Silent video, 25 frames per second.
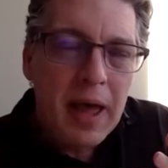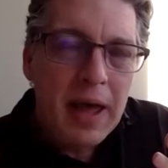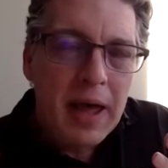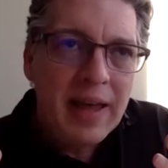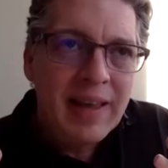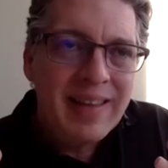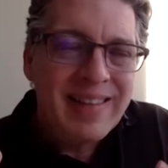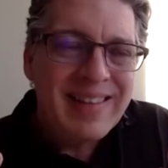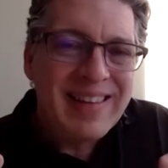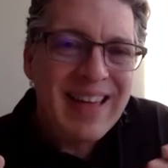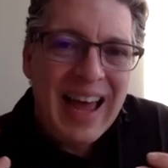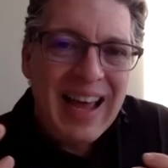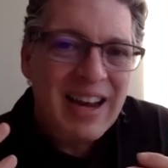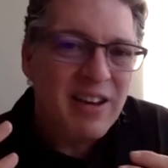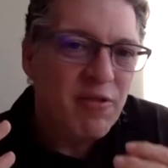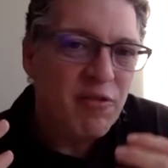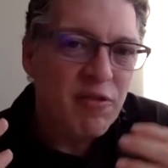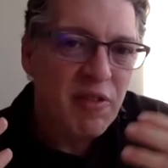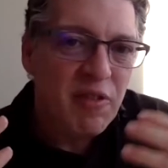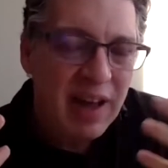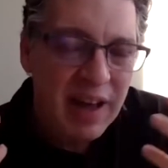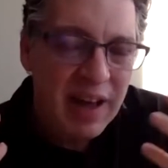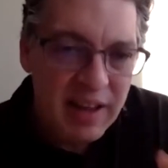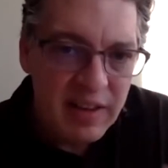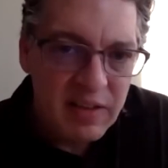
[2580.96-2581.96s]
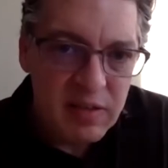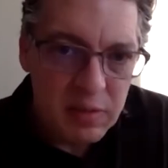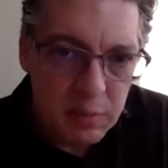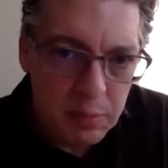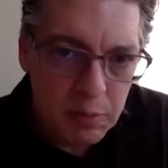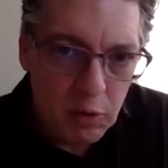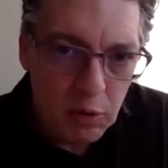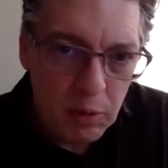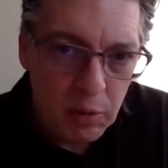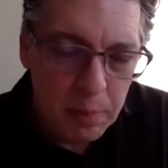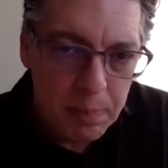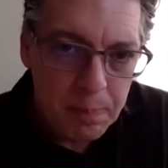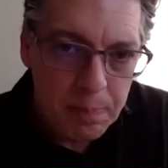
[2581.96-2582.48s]
it's
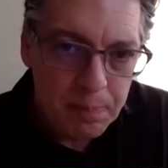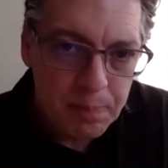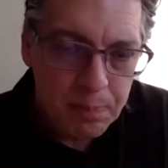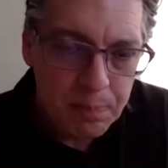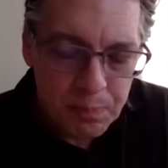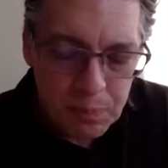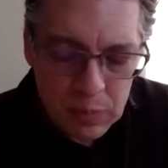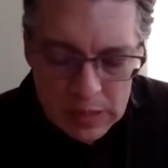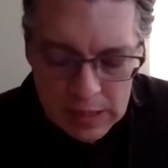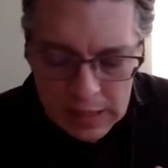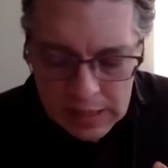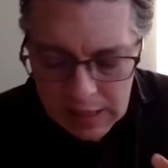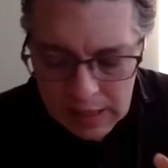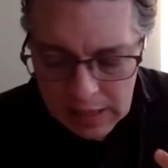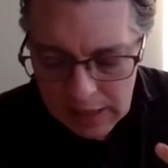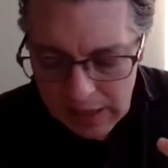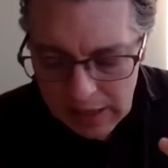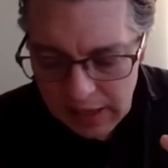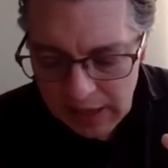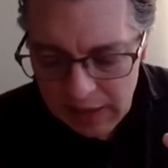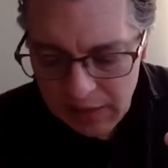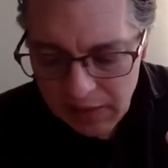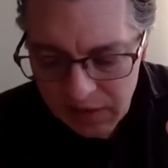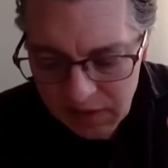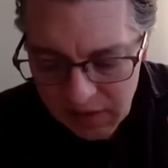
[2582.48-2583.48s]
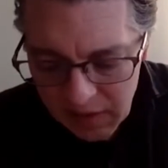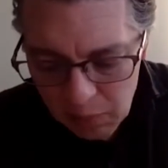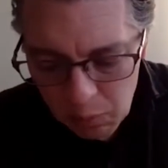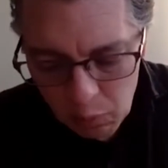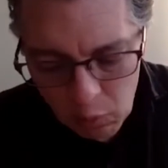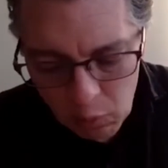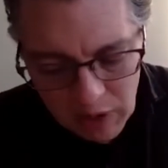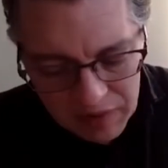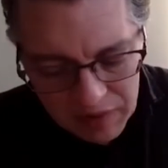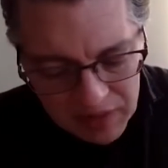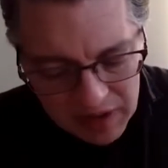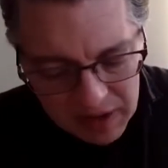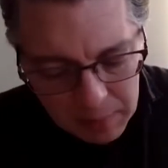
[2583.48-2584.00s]
advisable in some
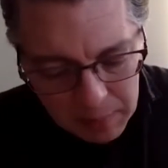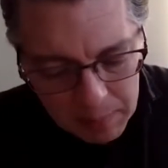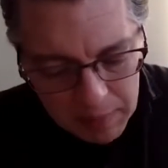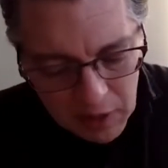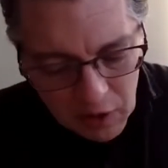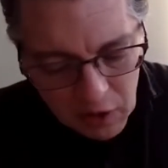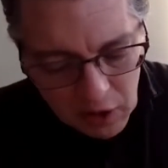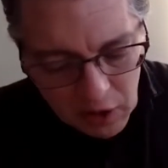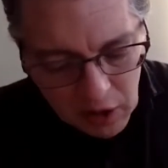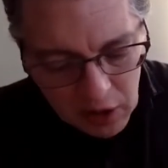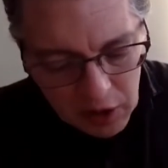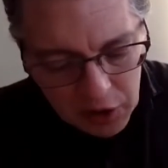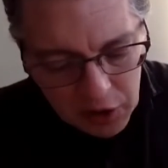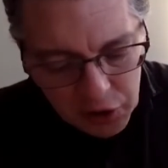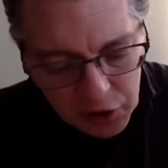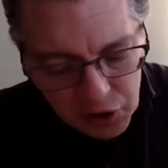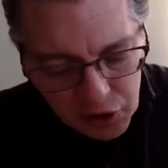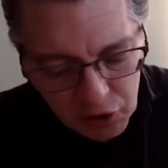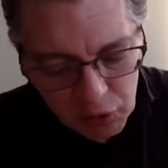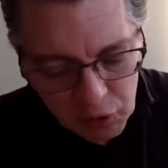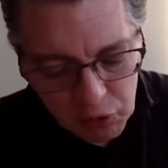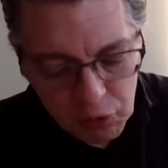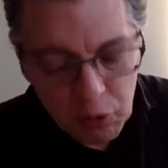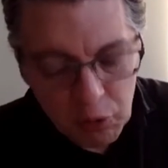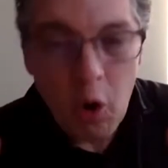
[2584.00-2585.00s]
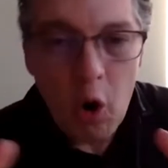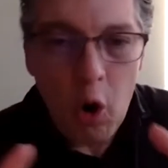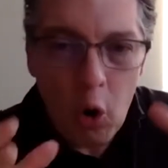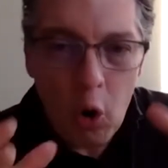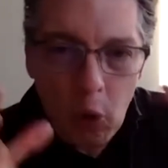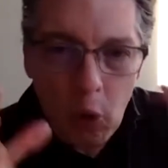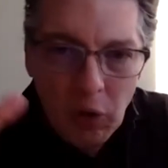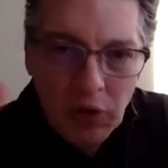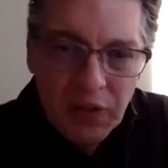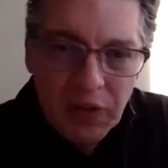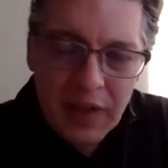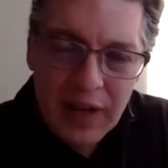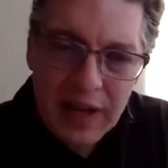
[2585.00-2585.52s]
way that American Jews who
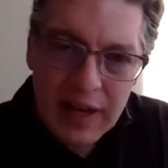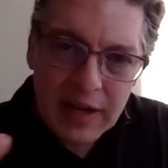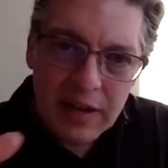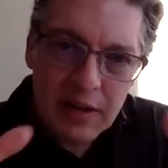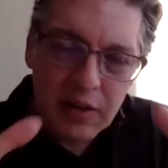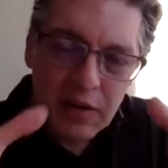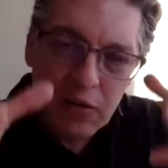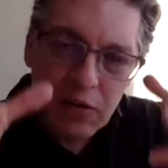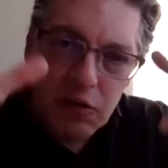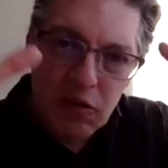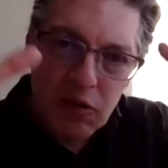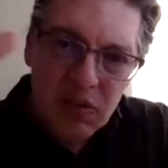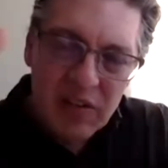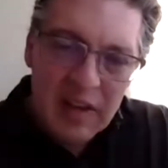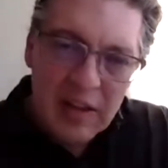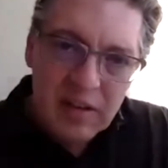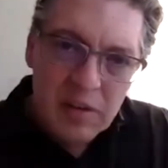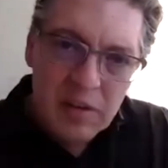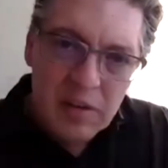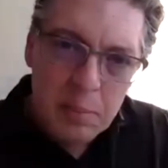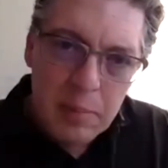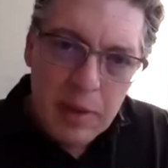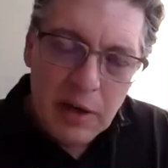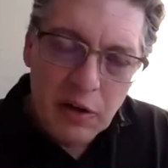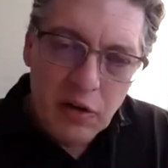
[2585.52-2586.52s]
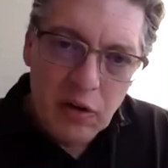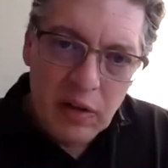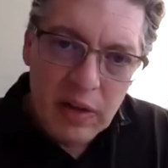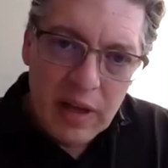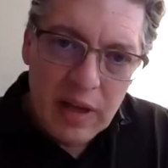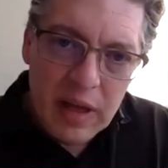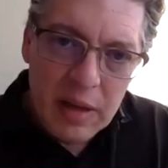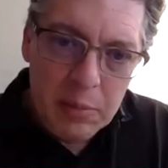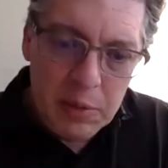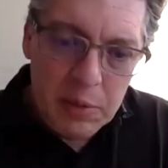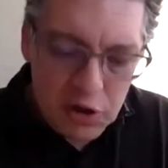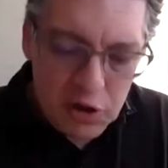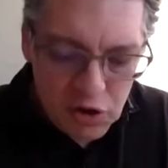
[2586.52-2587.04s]
hold that sentimental
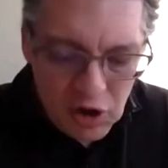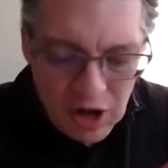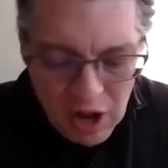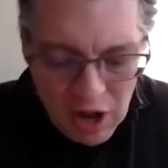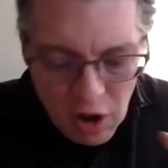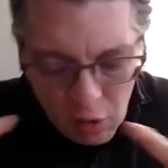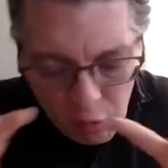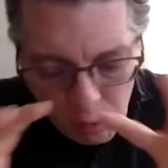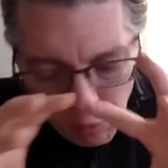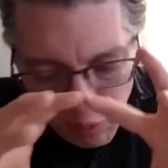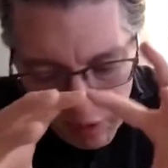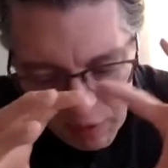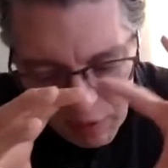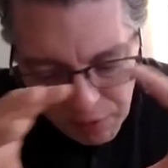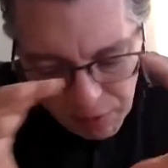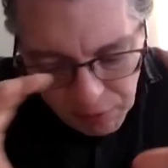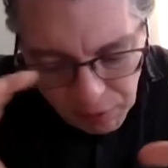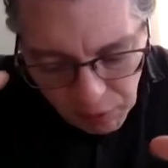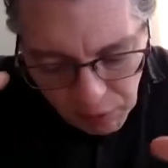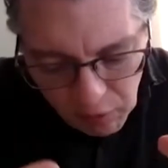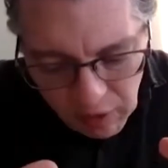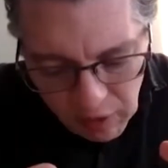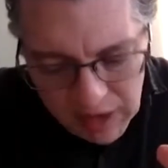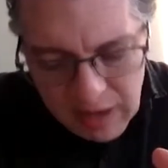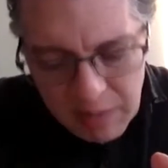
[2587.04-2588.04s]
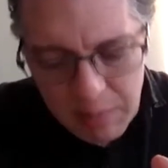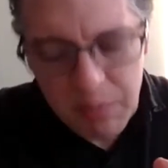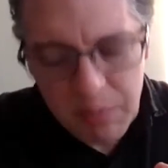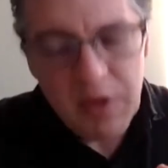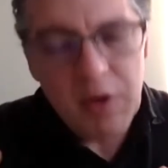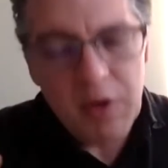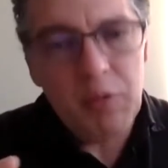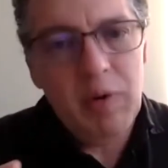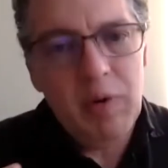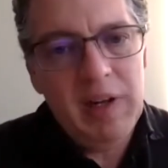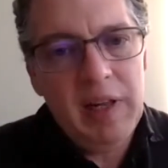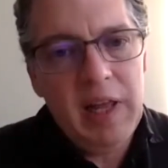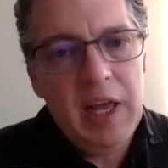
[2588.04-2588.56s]
image reframe
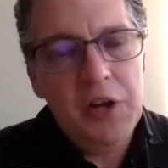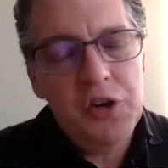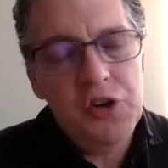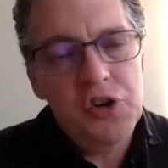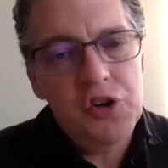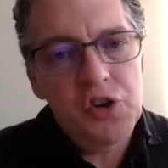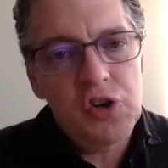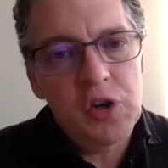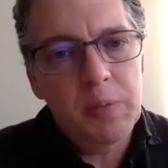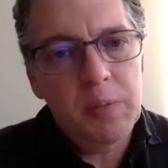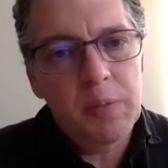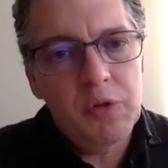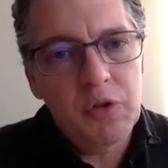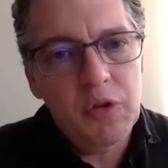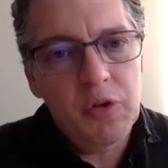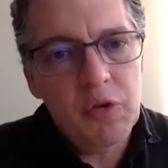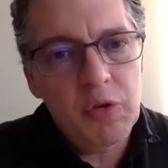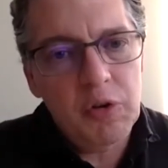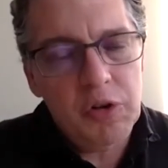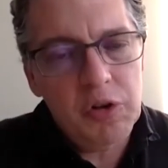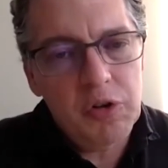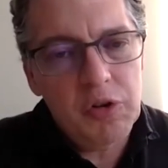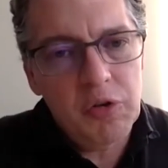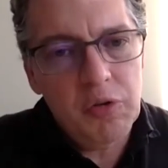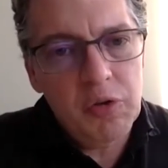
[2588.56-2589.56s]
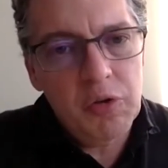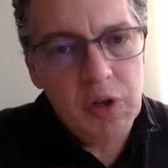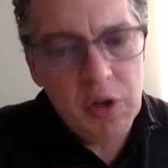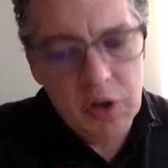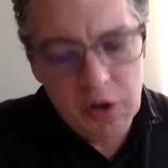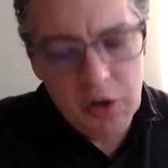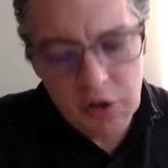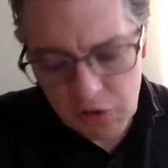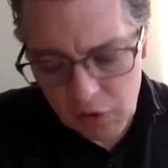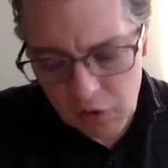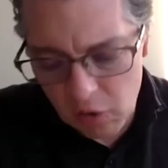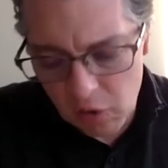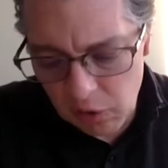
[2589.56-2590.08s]
their relationship to, to
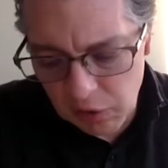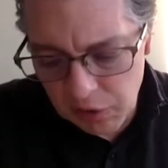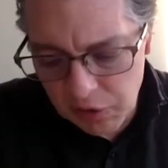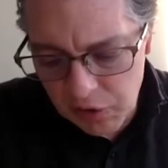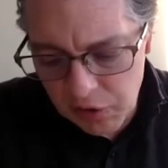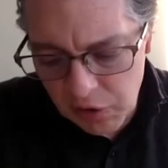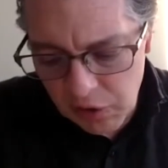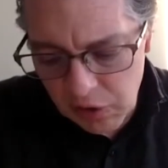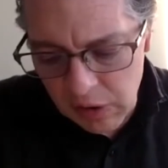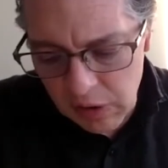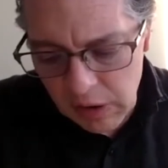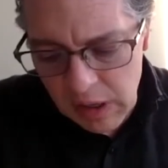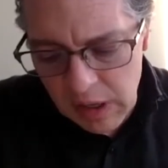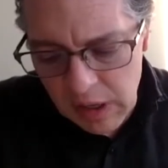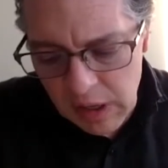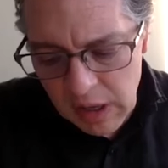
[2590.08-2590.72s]
Yiddish culture?